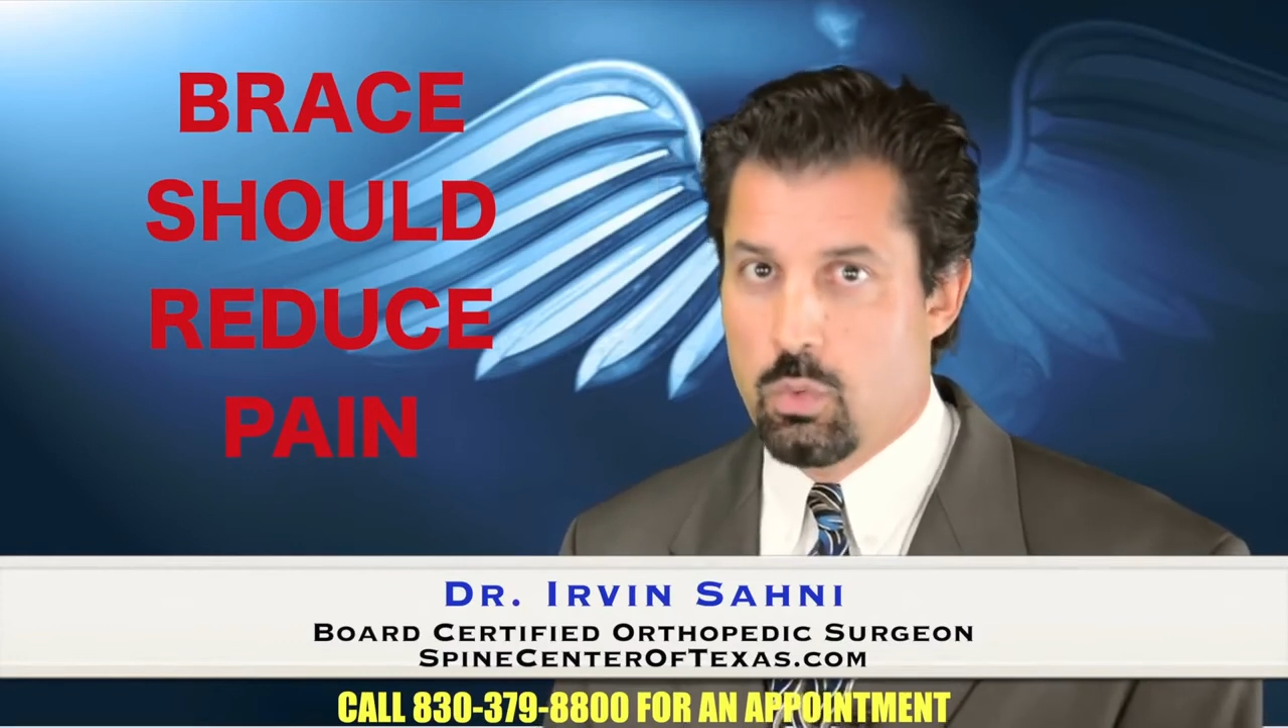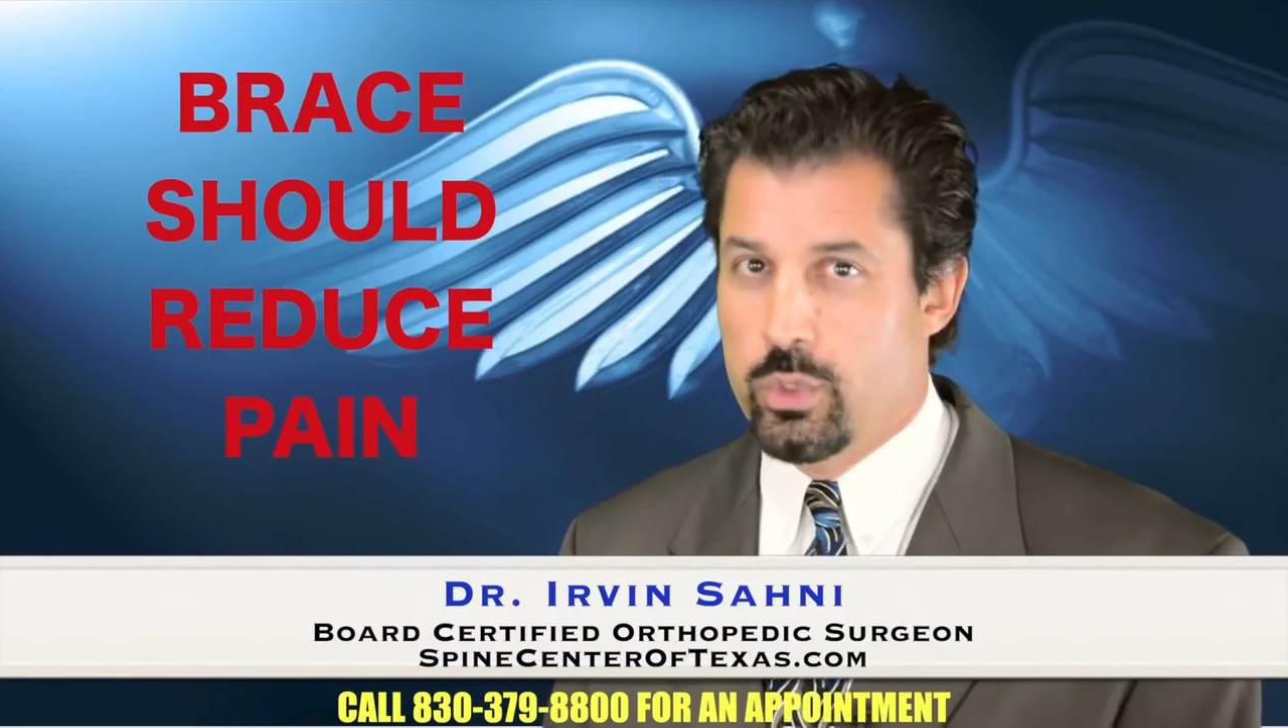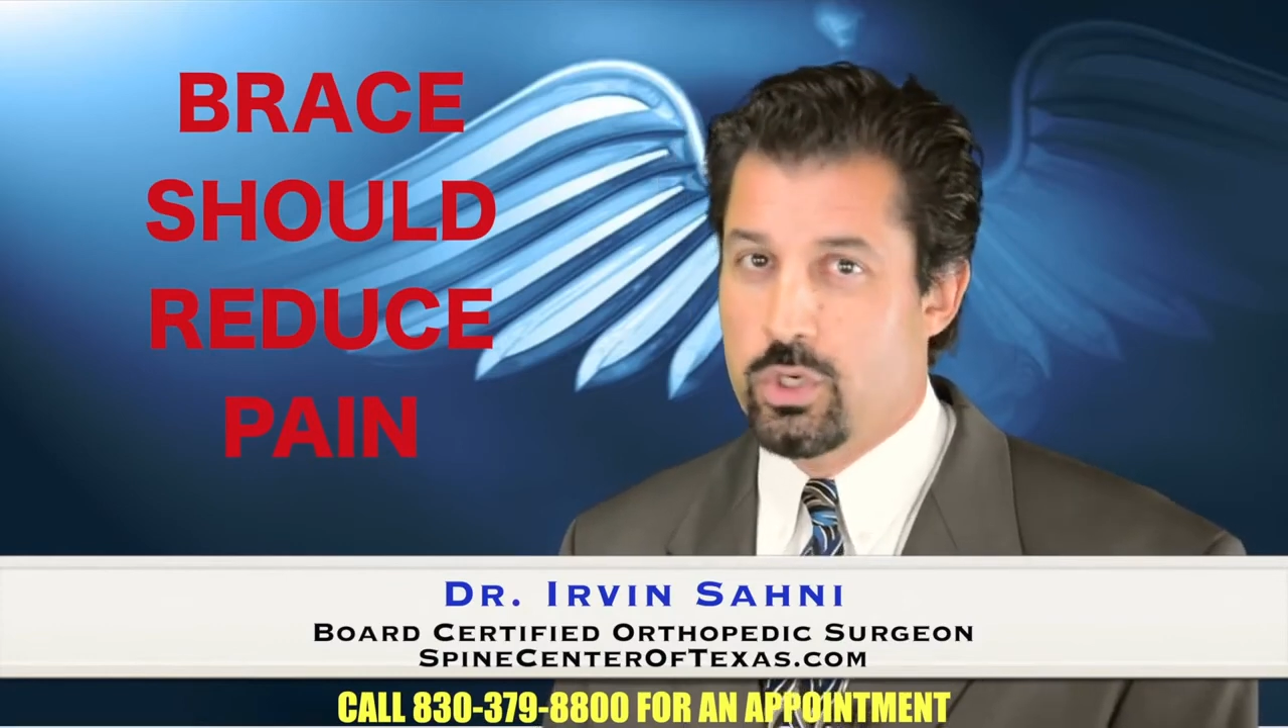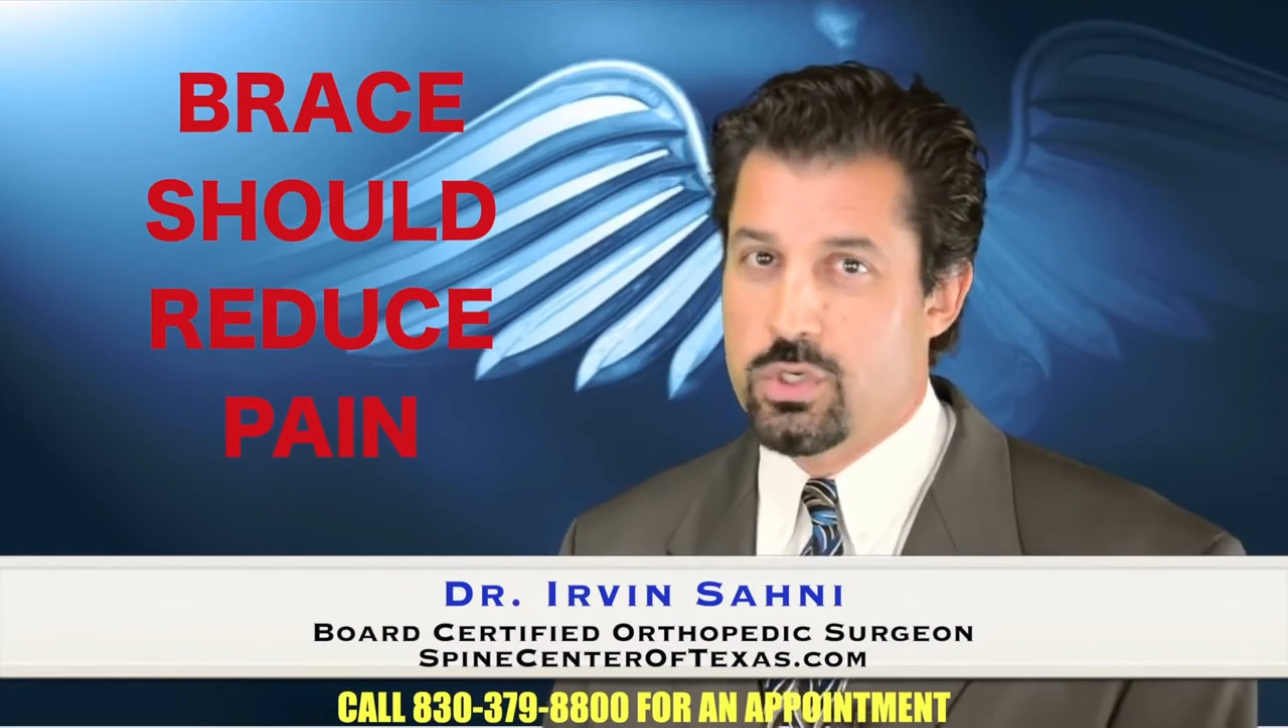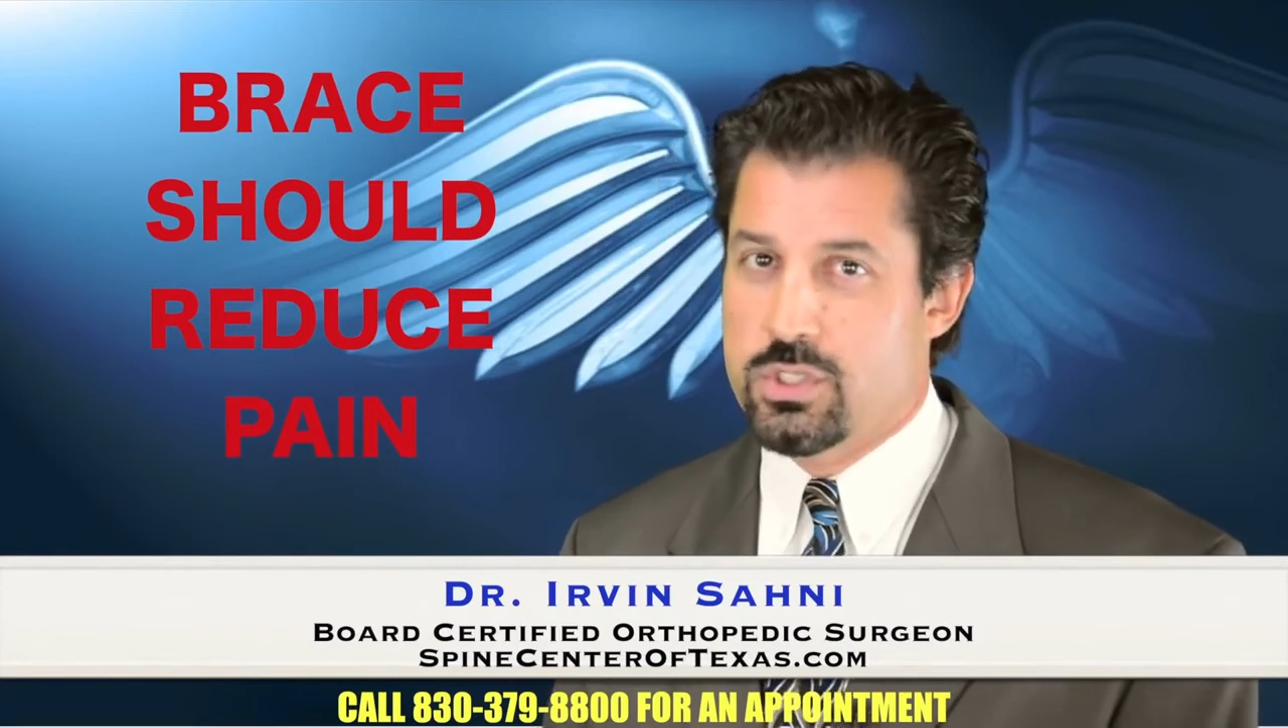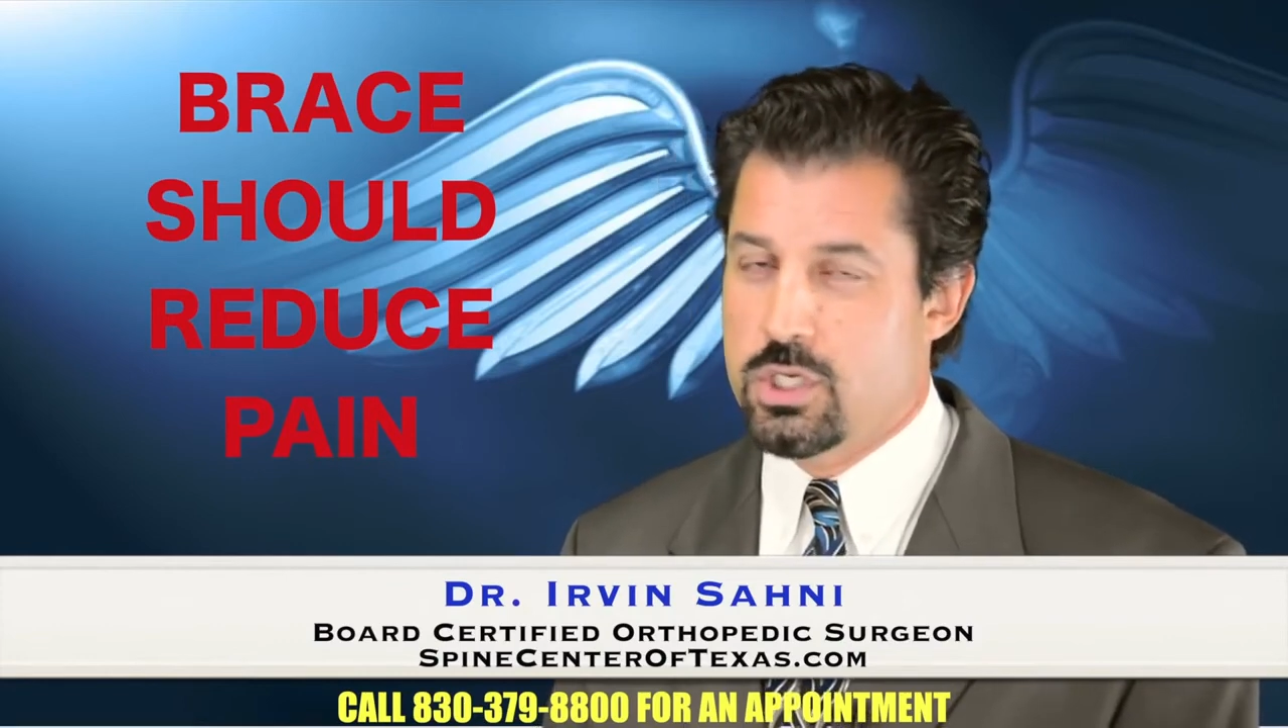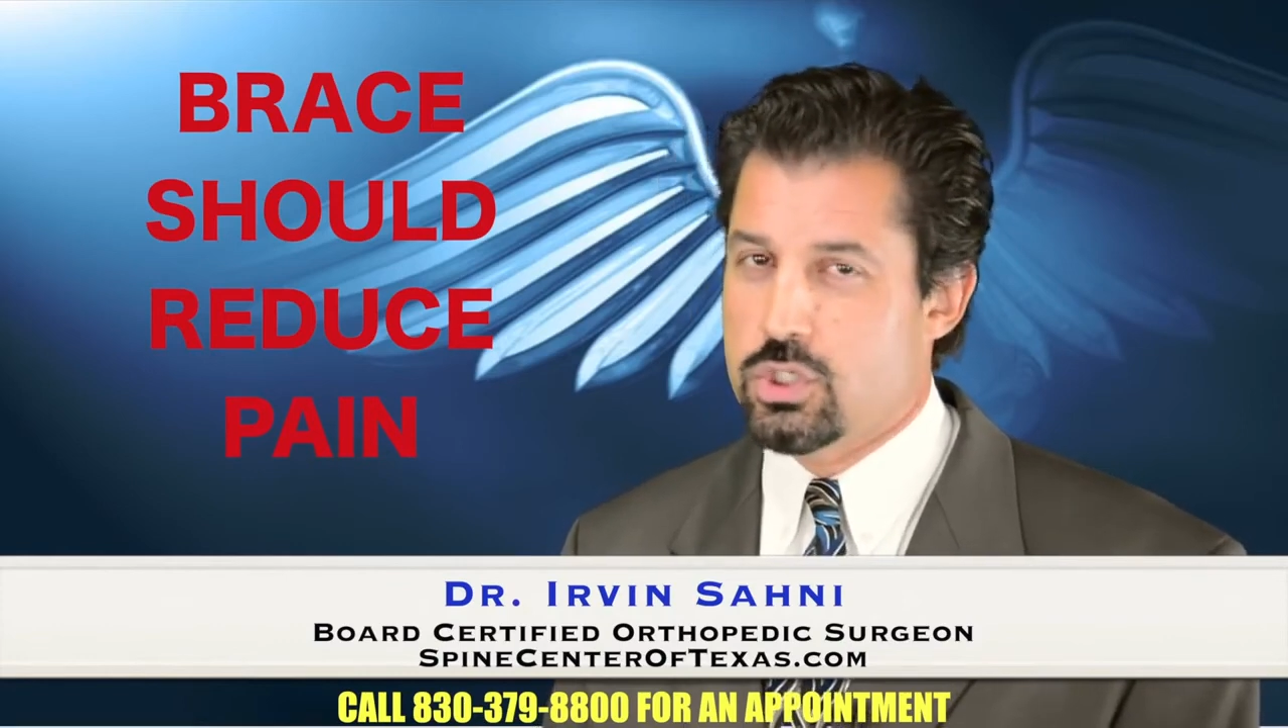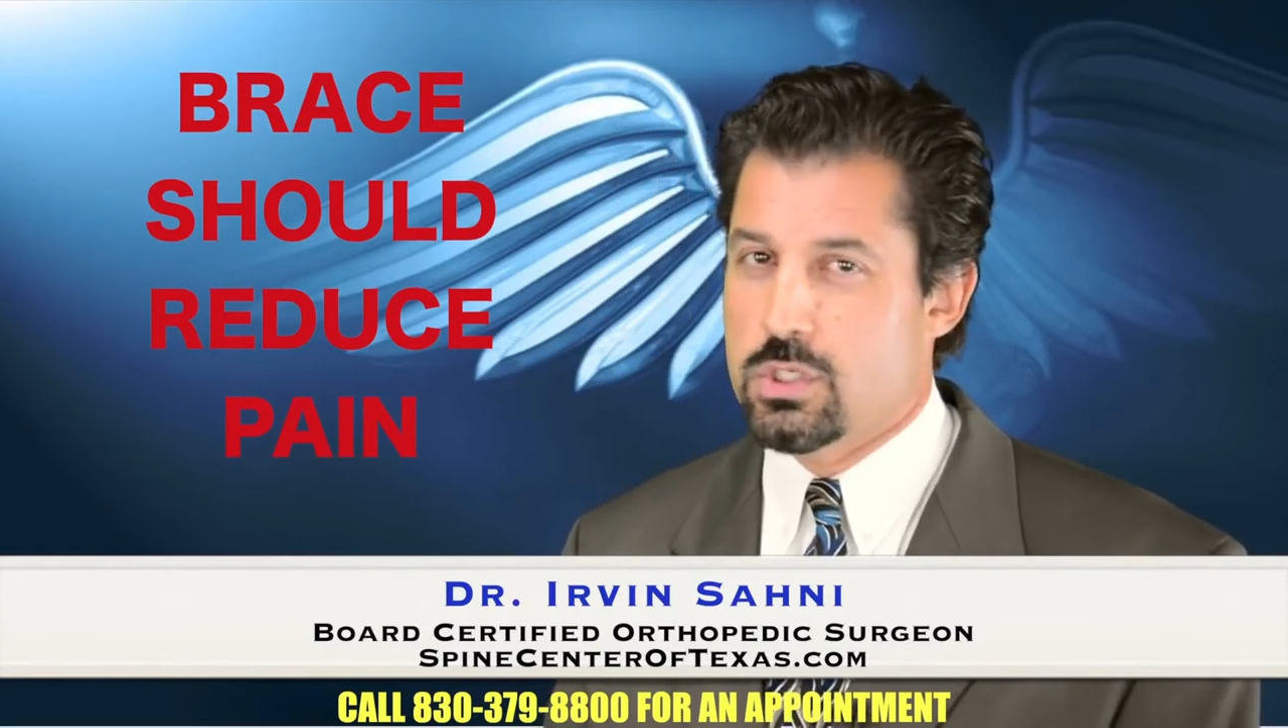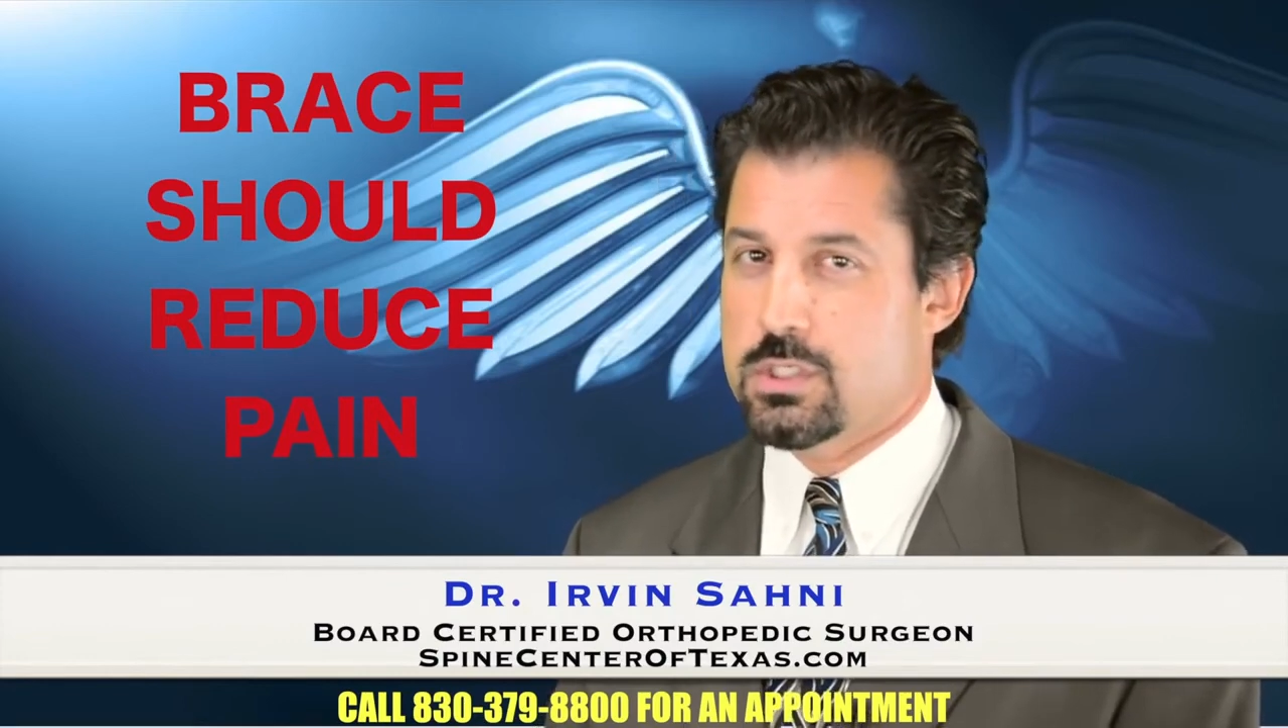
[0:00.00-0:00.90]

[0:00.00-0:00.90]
when your incision